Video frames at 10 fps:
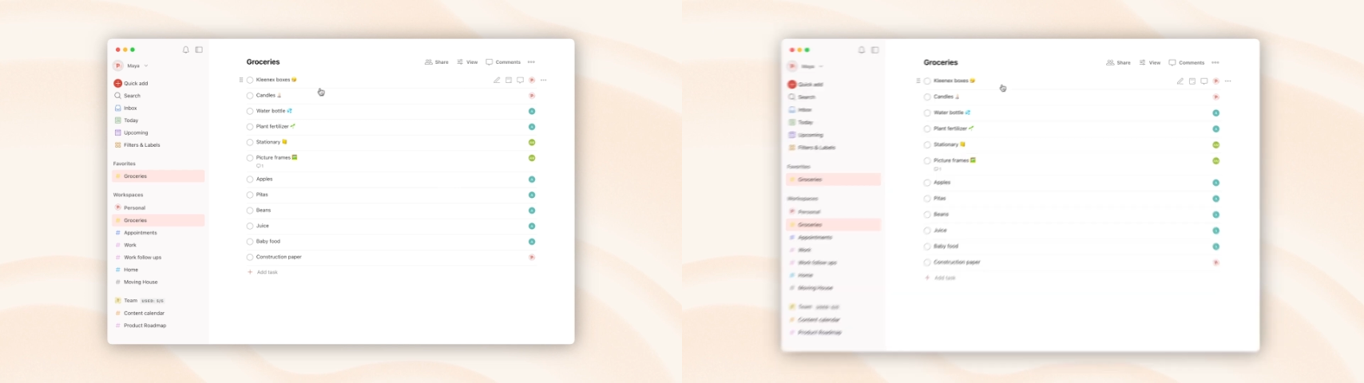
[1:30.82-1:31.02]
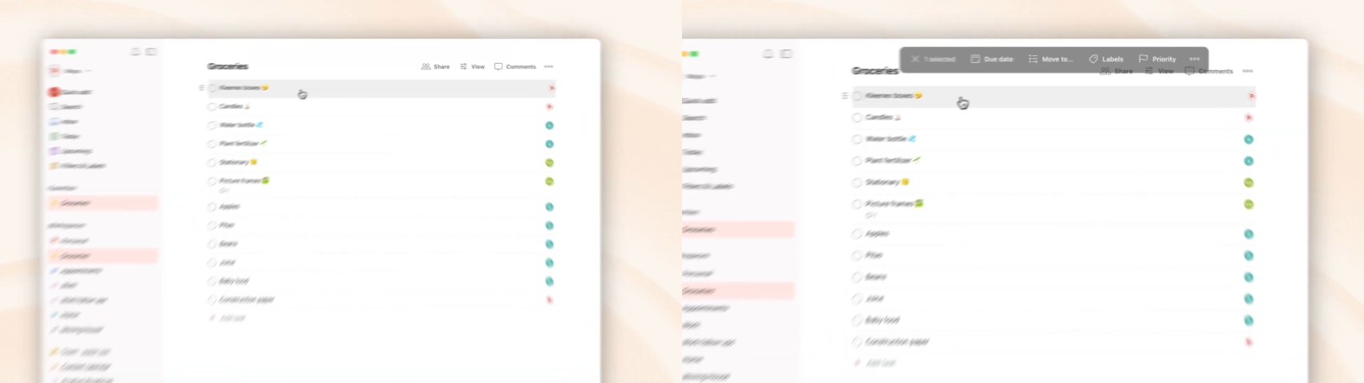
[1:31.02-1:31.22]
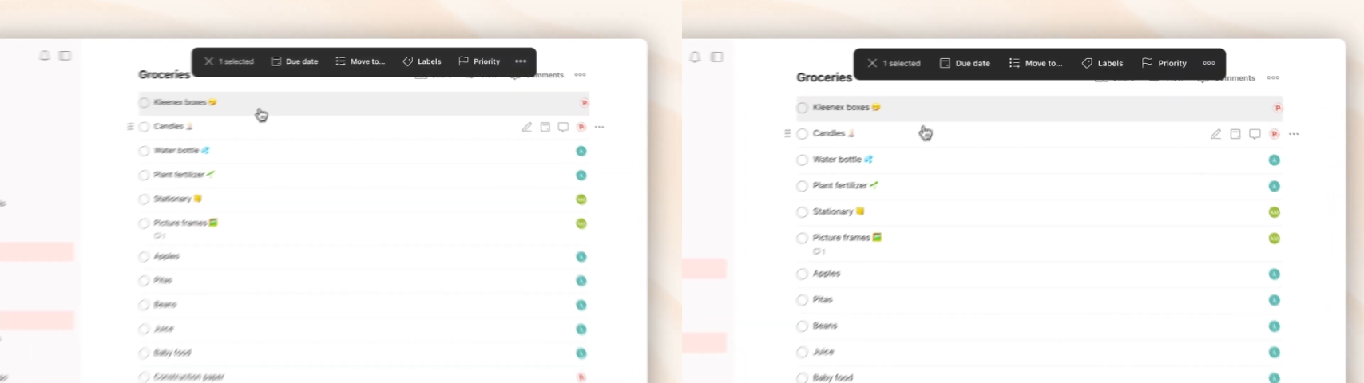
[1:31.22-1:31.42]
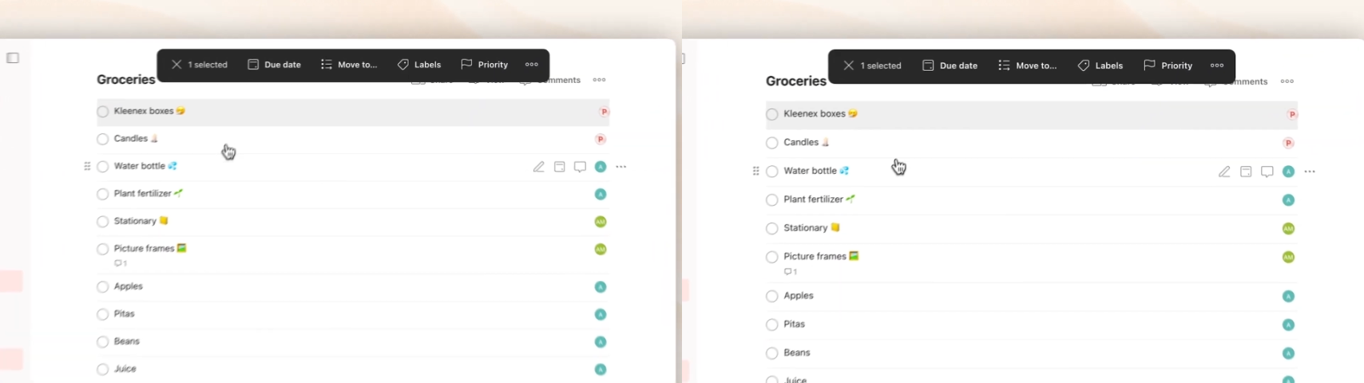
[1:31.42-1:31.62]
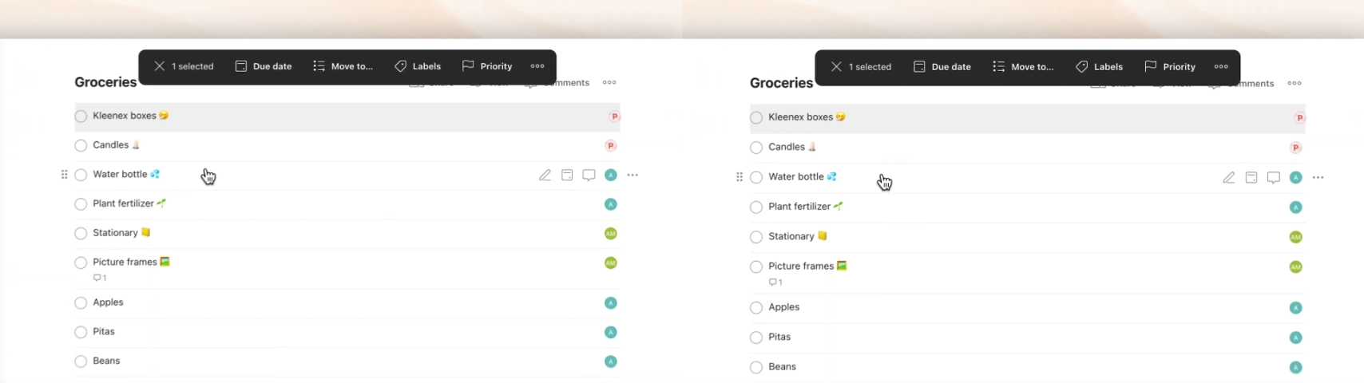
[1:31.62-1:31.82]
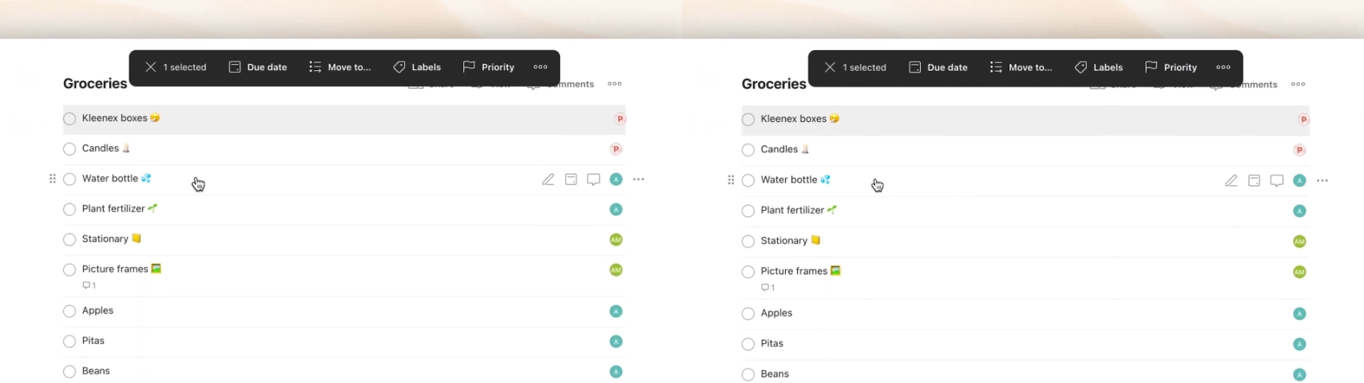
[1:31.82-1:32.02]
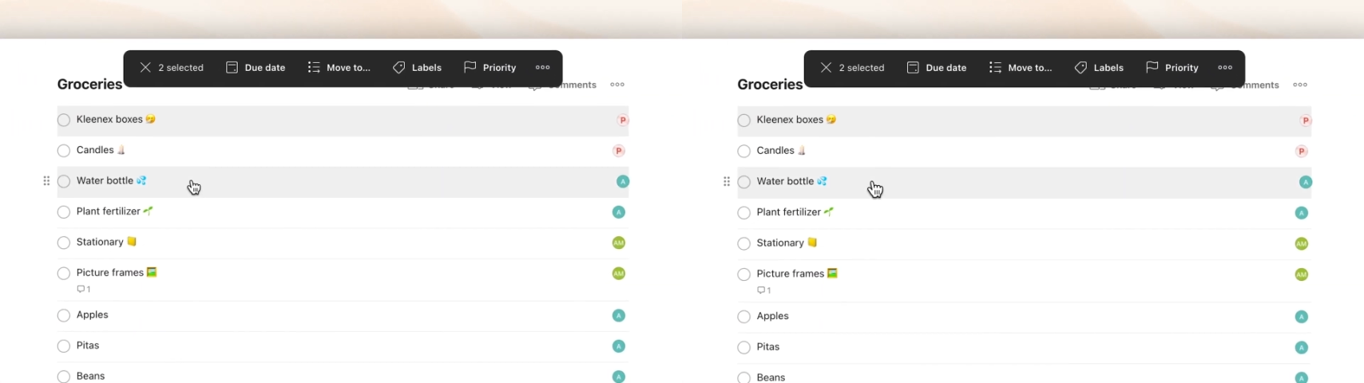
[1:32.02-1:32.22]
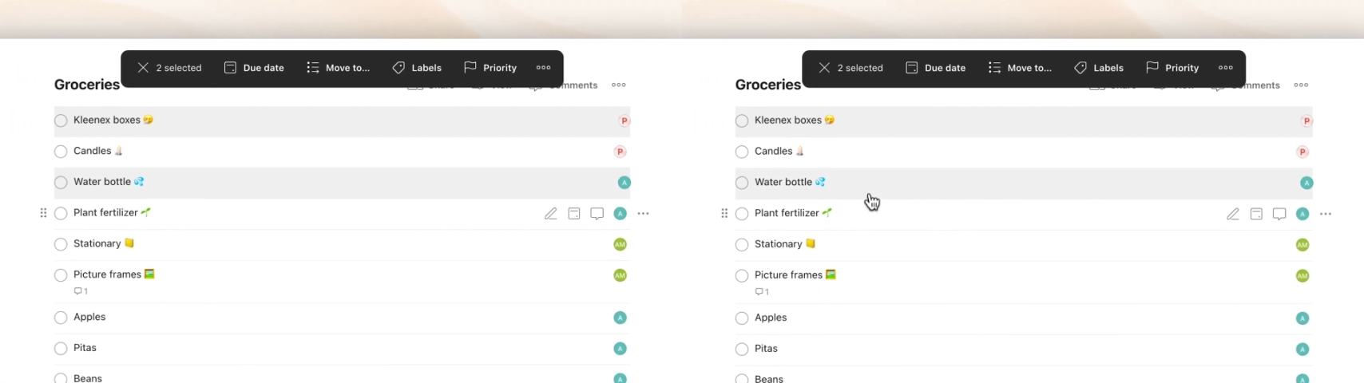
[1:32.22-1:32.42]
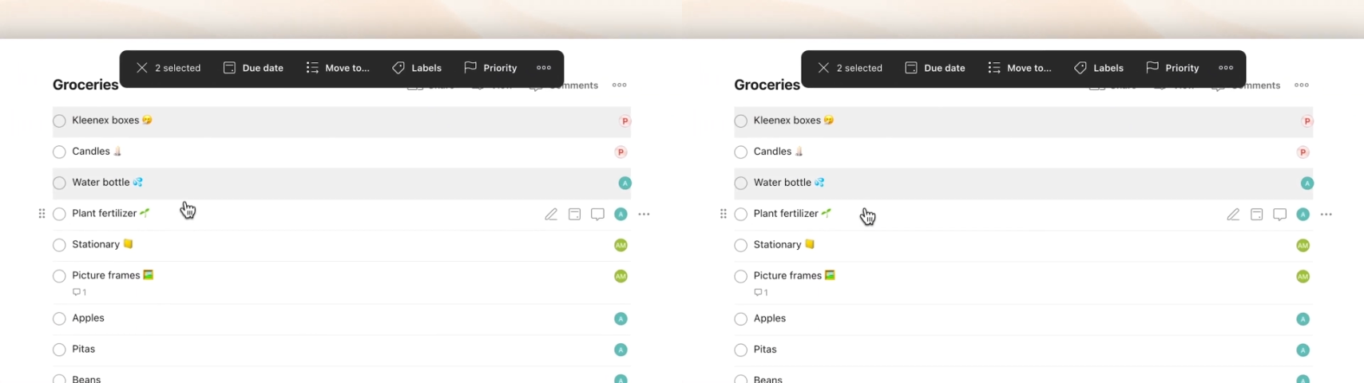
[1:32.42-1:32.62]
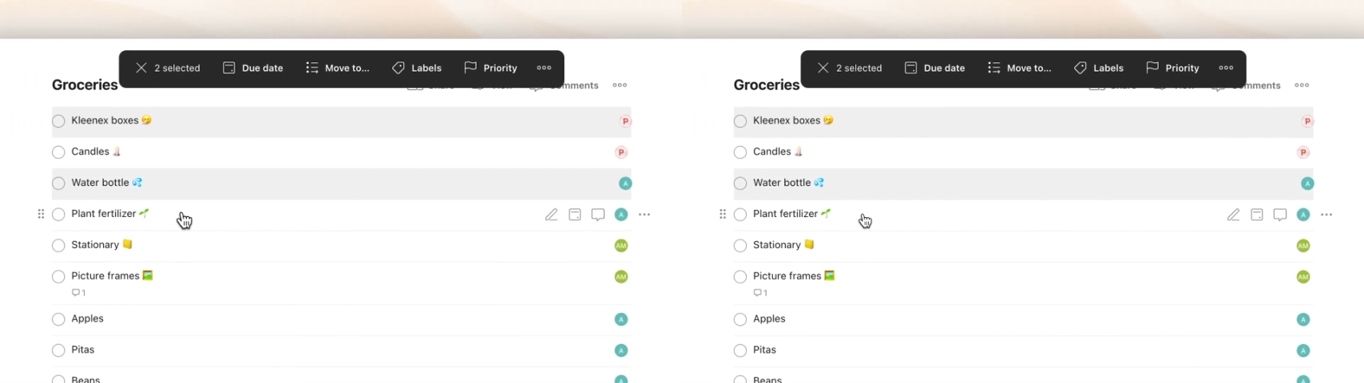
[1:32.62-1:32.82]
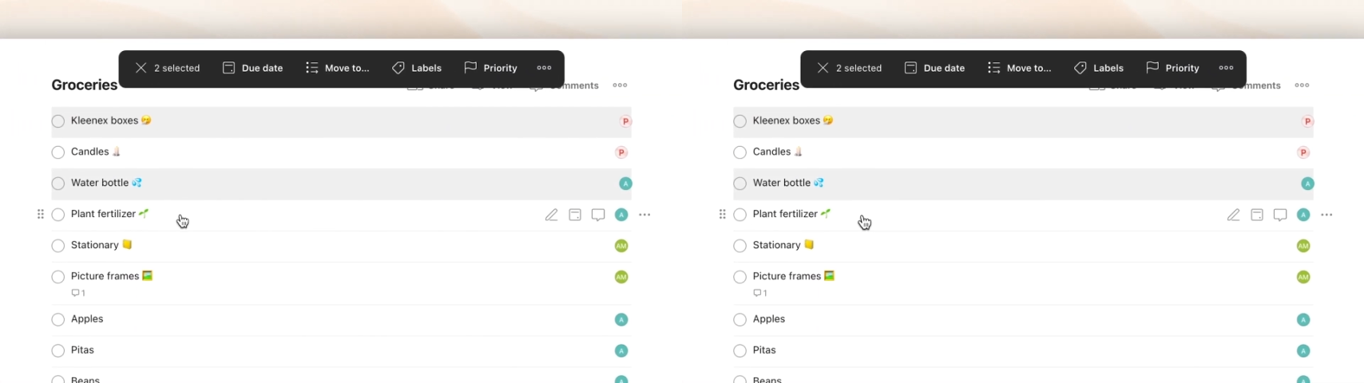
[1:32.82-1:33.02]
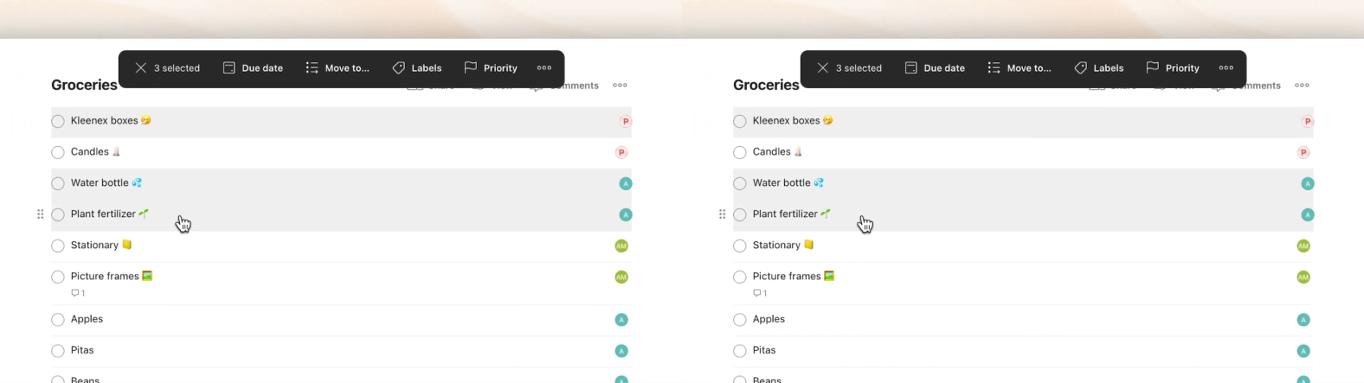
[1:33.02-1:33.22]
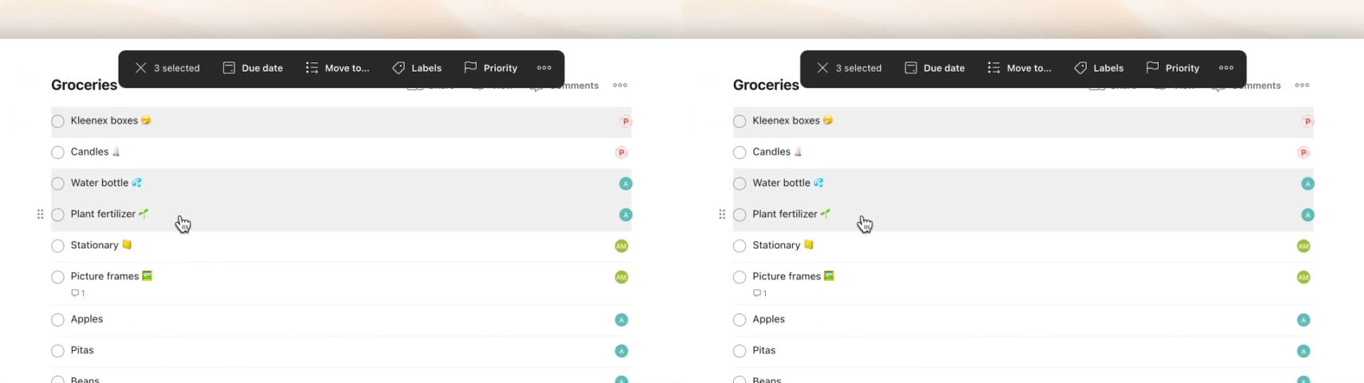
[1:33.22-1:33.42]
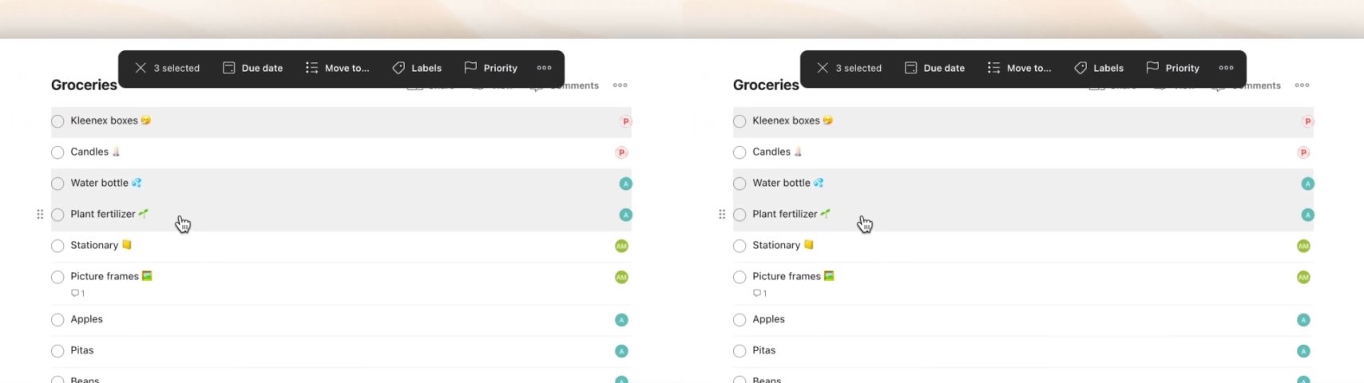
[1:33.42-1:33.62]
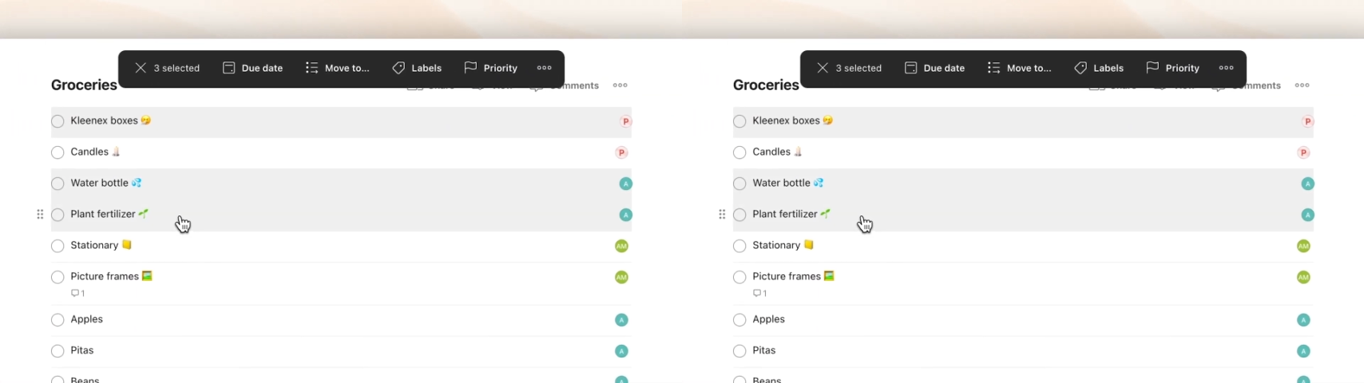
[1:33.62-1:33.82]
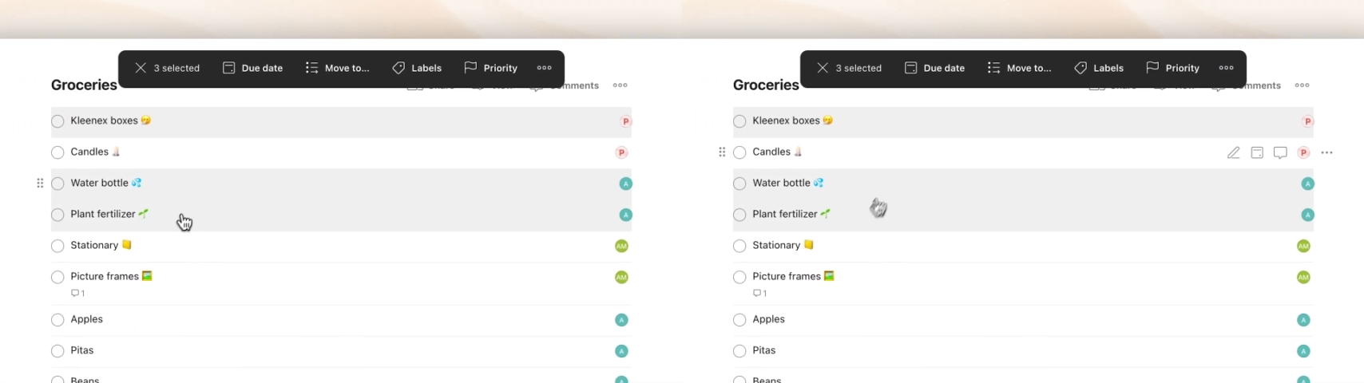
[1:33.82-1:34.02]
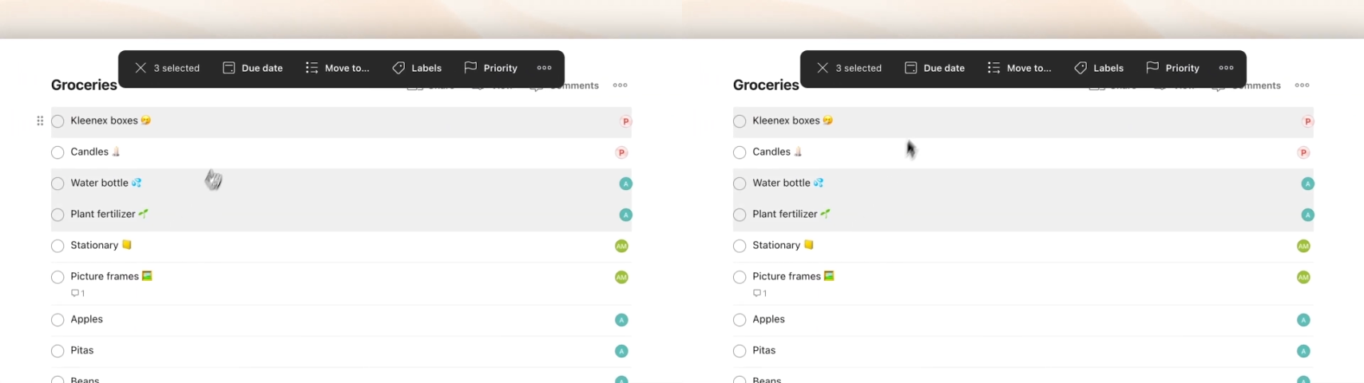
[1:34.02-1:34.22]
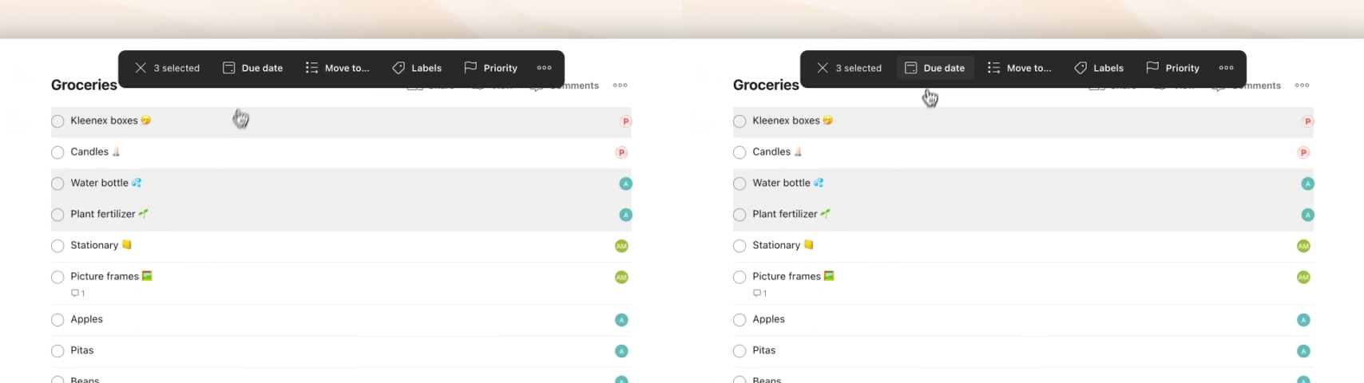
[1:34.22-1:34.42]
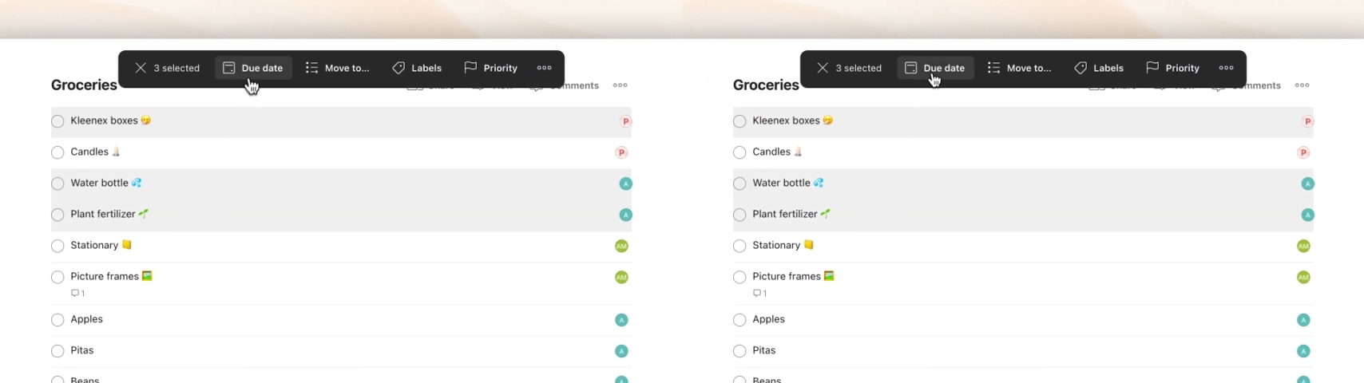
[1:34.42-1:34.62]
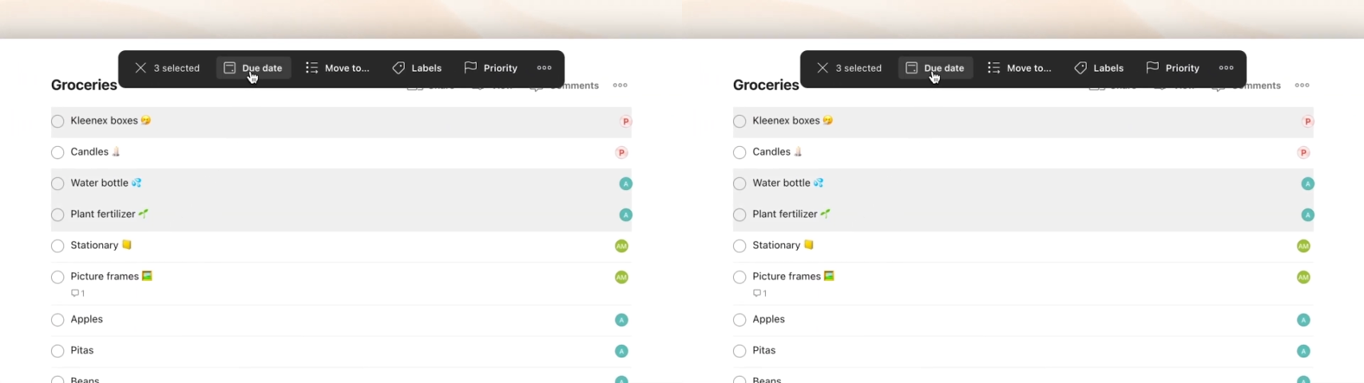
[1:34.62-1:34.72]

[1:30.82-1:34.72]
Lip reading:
Nobody's mouth can be seen.